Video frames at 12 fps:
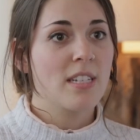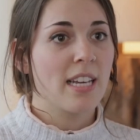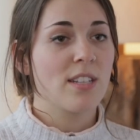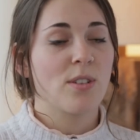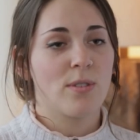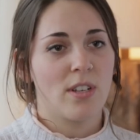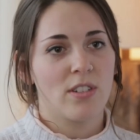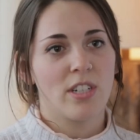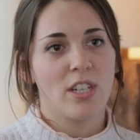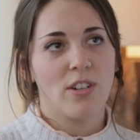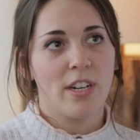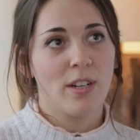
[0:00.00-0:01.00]
to take sociology
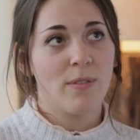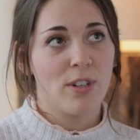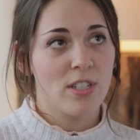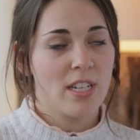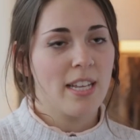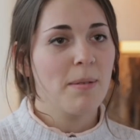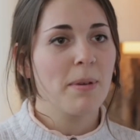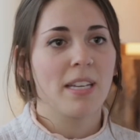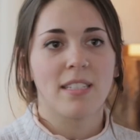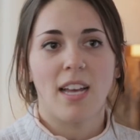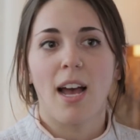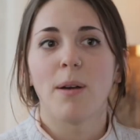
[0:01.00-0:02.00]
at Trent University
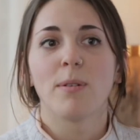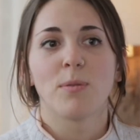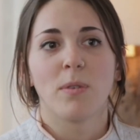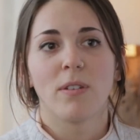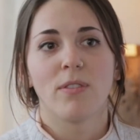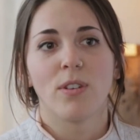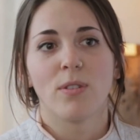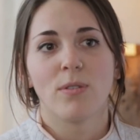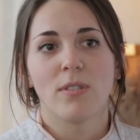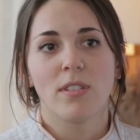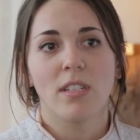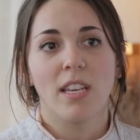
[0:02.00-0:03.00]
because I was one of
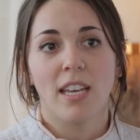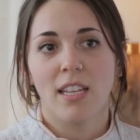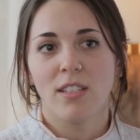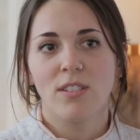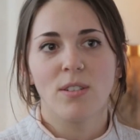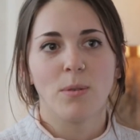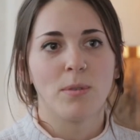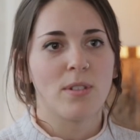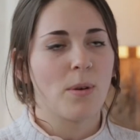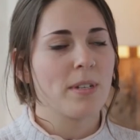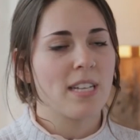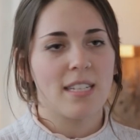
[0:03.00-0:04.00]
those kids who was
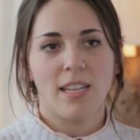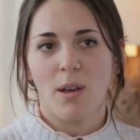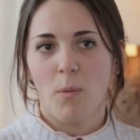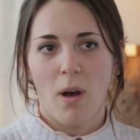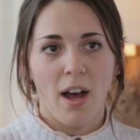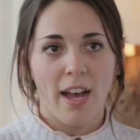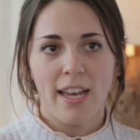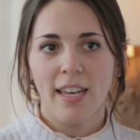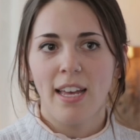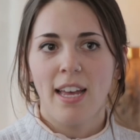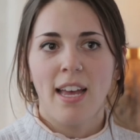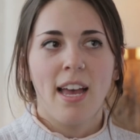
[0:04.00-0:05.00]
always asking why.
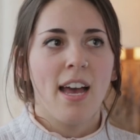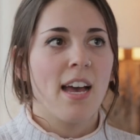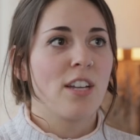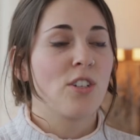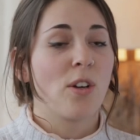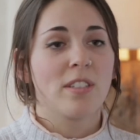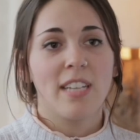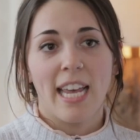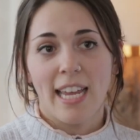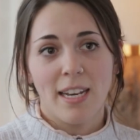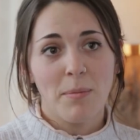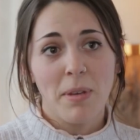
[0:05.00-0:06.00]
Adults
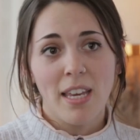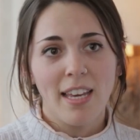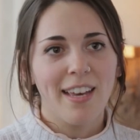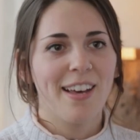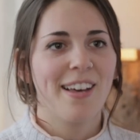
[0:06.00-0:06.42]
hated me